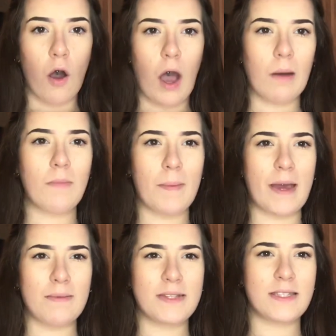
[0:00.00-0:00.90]
I want my
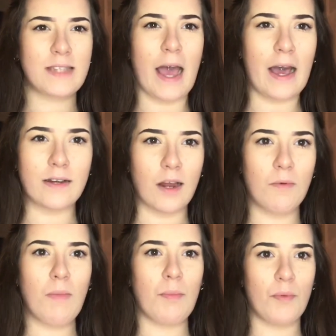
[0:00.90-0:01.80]
baby's dad, like, I
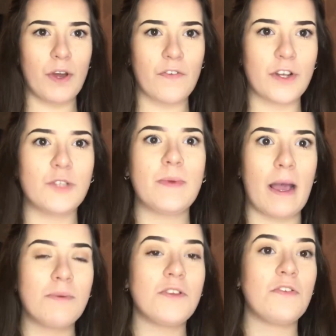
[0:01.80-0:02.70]
want my boyfriend to be
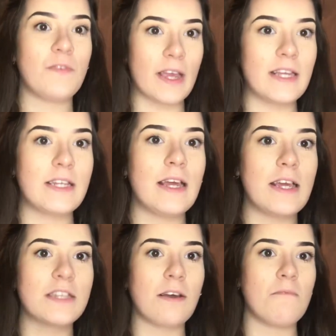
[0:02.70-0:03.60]
able to feed
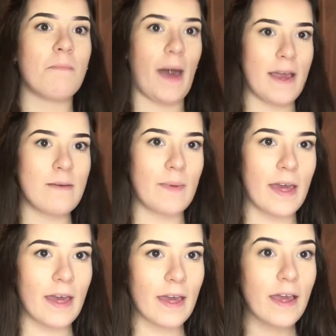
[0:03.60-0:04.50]
his own
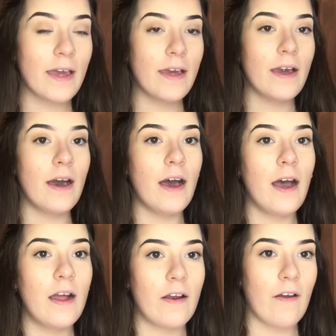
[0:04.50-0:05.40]
baby.
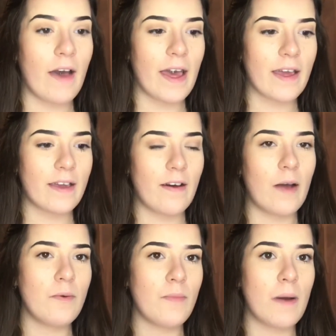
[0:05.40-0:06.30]
Like,
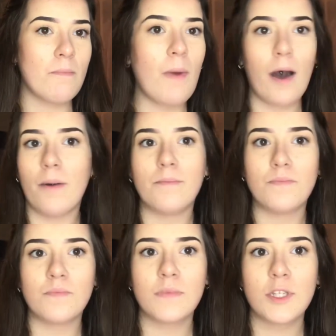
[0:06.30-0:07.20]
I want my
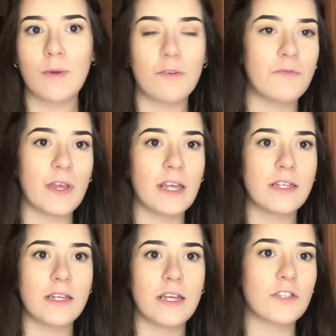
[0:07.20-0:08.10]
mum to be able to
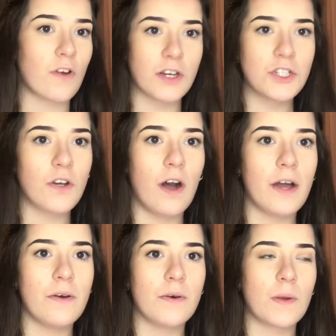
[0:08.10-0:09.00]
feed its
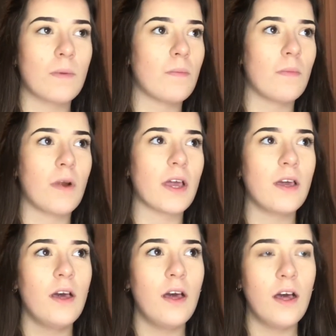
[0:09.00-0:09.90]
grandchild. I want,
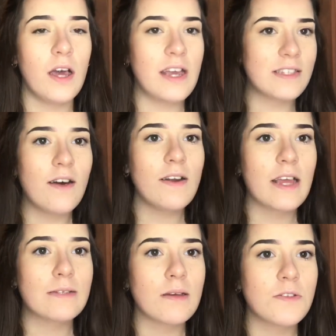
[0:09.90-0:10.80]
like, if someone
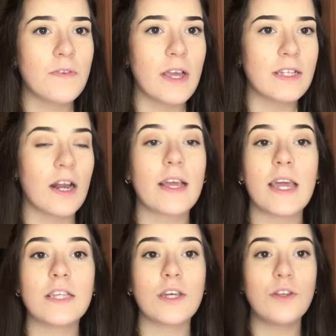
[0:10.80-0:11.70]
needs to feed it, like,
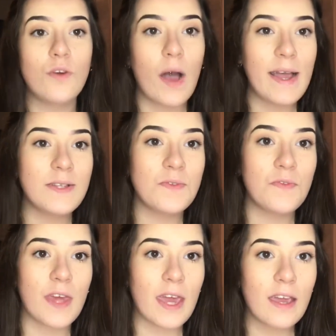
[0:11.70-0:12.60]
it's a nice
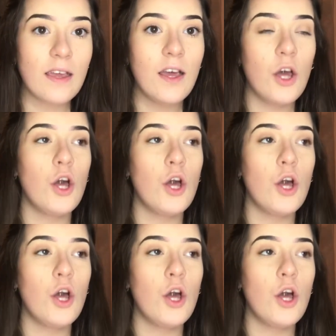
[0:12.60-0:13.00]
thing